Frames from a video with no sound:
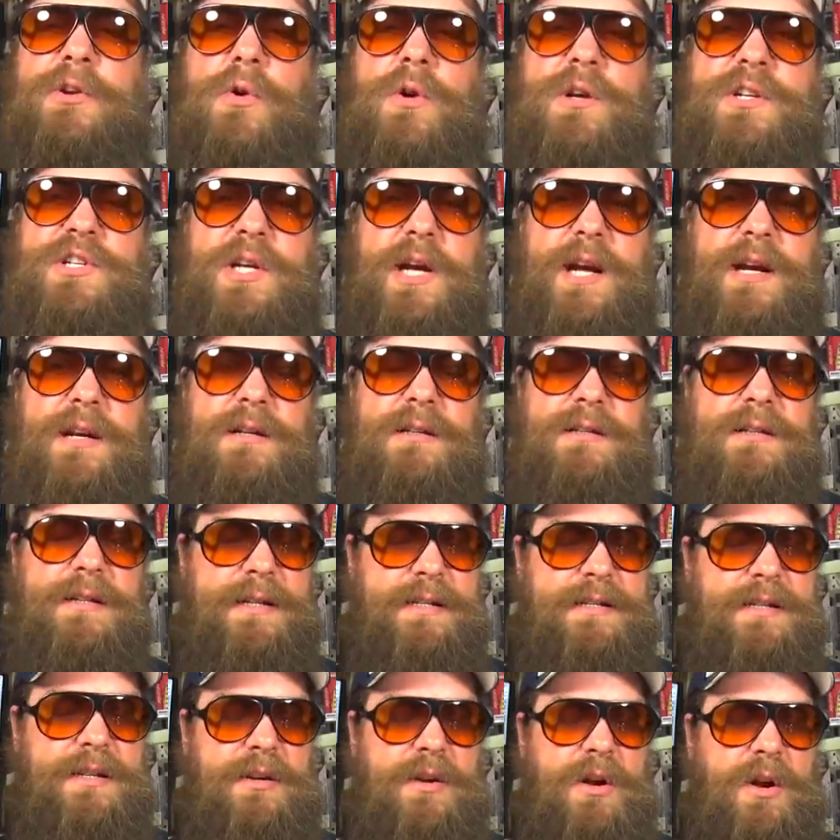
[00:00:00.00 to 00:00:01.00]
your channel
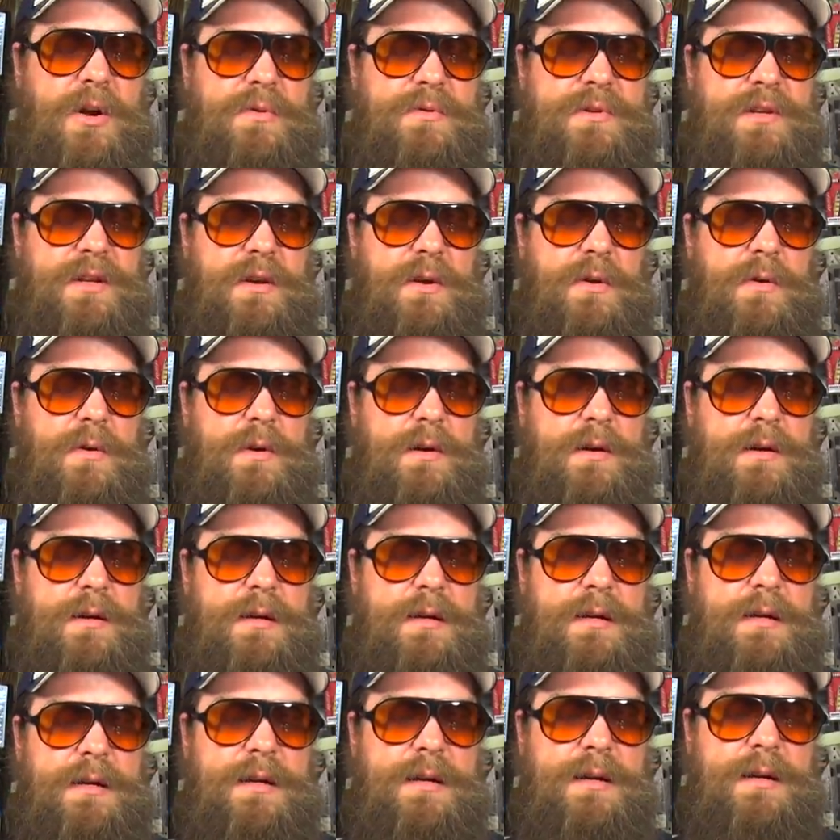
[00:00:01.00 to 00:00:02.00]
is a go-to.
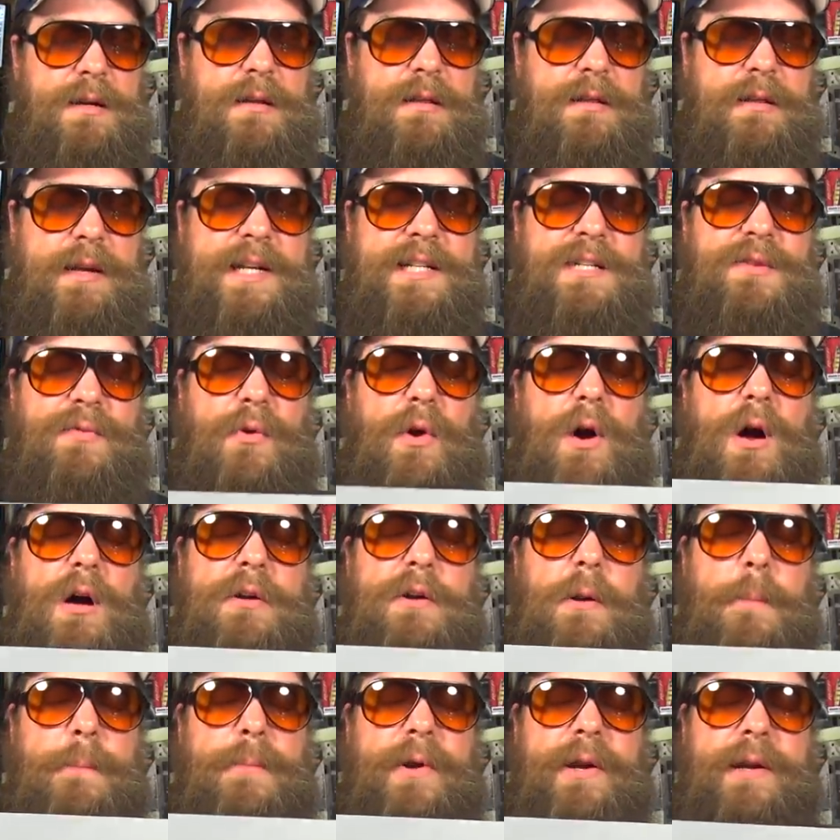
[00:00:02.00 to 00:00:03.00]
Thanks for all
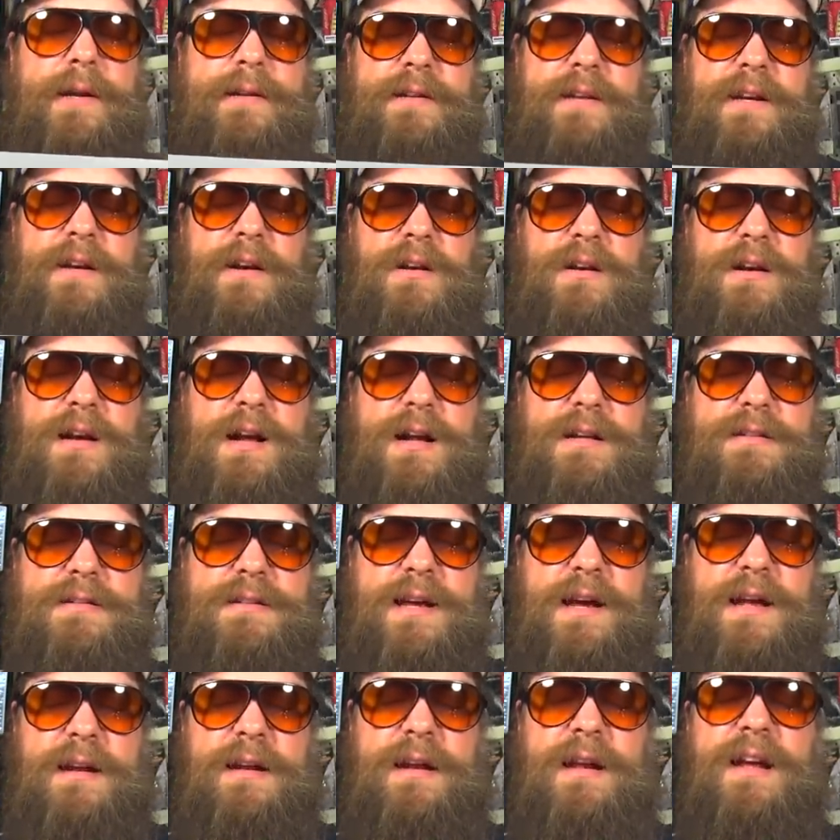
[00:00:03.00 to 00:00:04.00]
you put into your
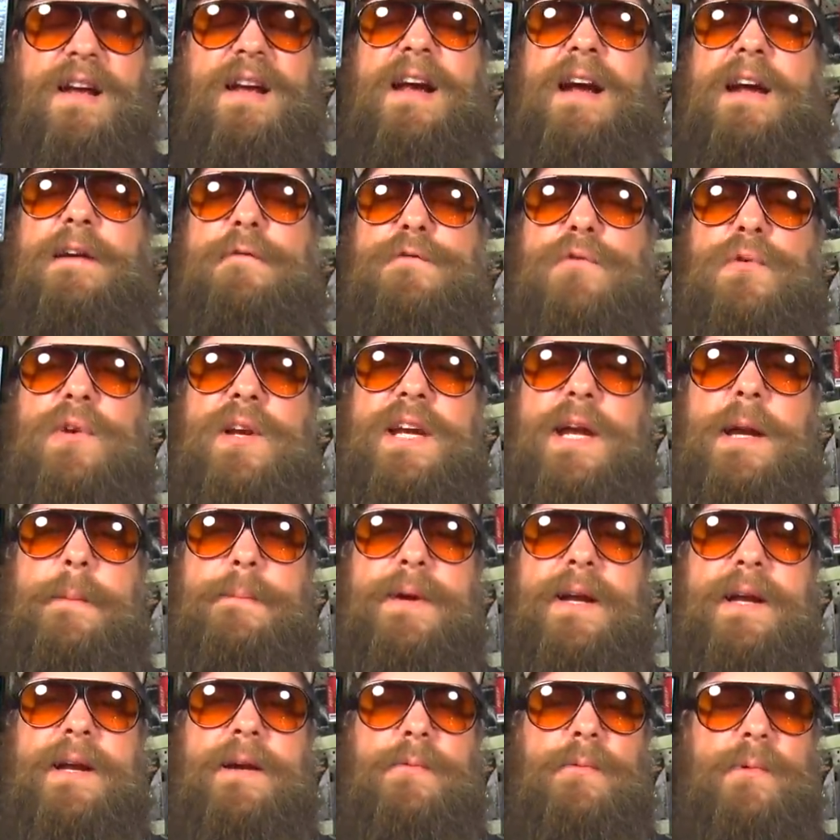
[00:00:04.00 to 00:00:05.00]
content and for
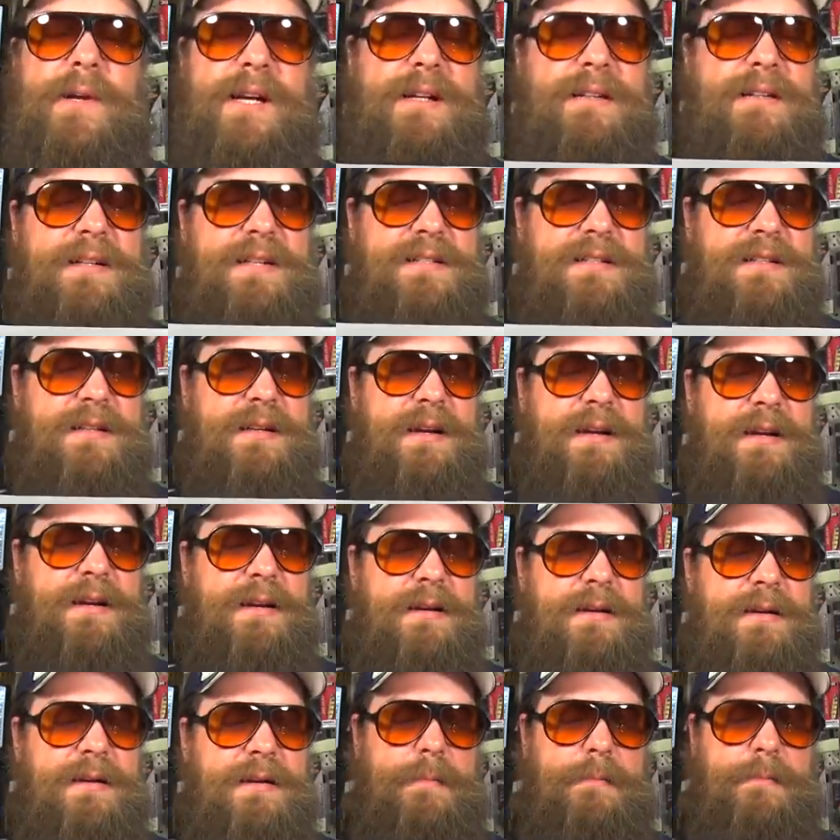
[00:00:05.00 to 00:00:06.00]
keeping it realistic.